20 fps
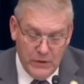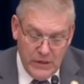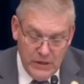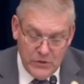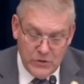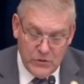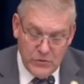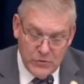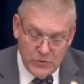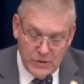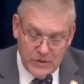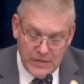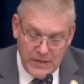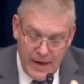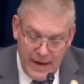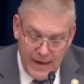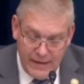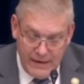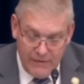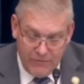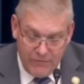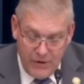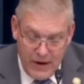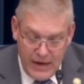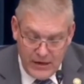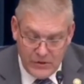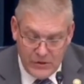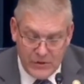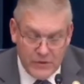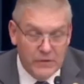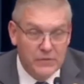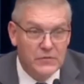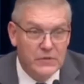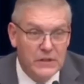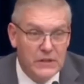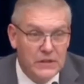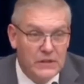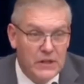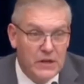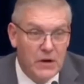only issues a tiny fraction of
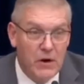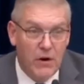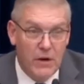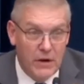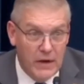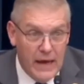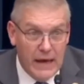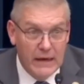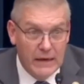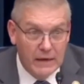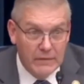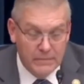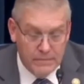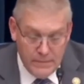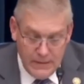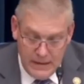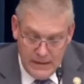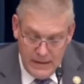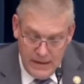CTR data,